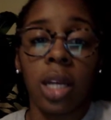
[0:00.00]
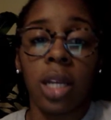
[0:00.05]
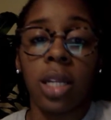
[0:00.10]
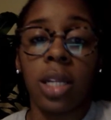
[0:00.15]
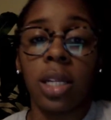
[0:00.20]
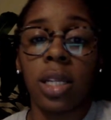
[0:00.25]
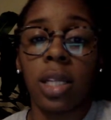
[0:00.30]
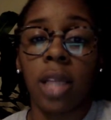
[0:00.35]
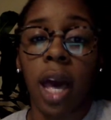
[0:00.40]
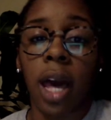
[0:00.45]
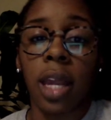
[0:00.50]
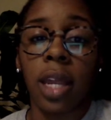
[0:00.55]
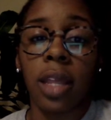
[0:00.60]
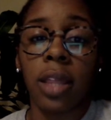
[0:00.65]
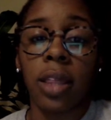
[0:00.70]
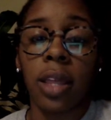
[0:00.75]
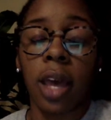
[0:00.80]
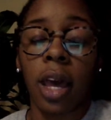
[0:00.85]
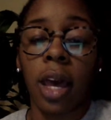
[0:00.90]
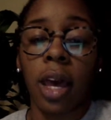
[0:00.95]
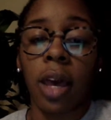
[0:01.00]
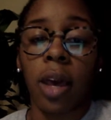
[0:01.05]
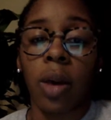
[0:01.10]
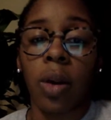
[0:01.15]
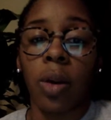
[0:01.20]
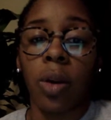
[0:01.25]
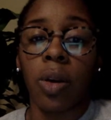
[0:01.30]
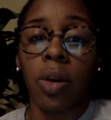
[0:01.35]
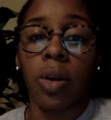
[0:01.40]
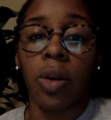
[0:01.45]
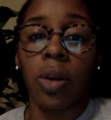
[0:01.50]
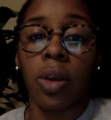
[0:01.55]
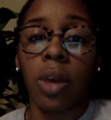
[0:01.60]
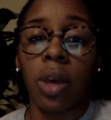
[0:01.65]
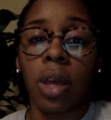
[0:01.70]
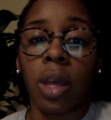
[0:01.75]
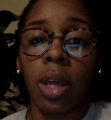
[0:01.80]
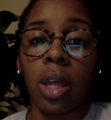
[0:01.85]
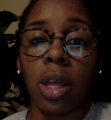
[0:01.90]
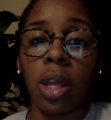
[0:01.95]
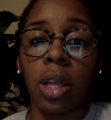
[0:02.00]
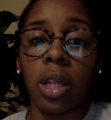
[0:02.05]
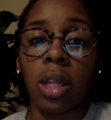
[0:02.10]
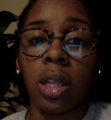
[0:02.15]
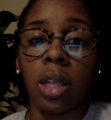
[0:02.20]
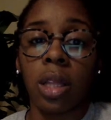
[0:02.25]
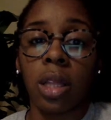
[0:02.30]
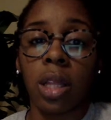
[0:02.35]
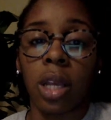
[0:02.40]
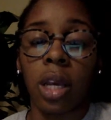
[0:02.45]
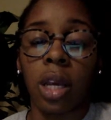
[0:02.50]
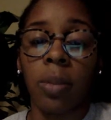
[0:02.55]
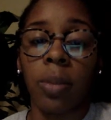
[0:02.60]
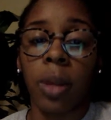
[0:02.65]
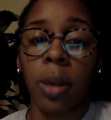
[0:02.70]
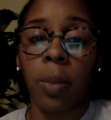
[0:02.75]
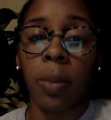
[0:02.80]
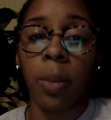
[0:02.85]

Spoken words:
decided that there could be a